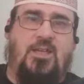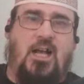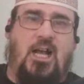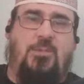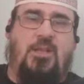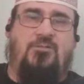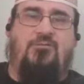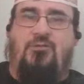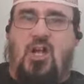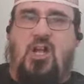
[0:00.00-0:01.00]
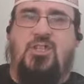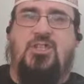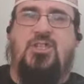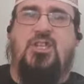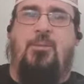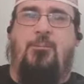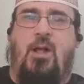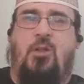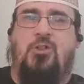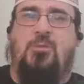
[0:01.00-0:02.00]
I mean, France and
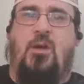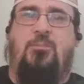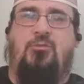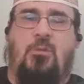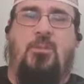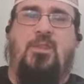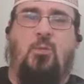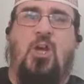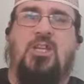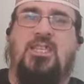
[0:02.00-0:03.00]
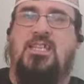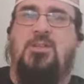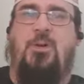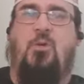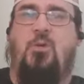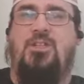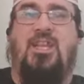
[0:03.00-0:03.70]
Belgium are probably the worst next to Poland,